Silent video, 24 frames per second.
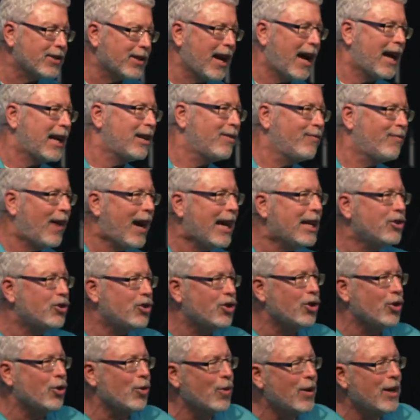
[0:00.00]
God invites
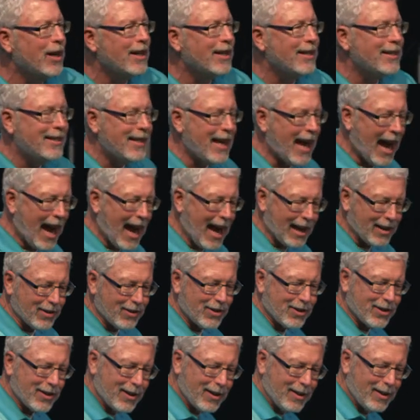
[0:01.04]
you to ask.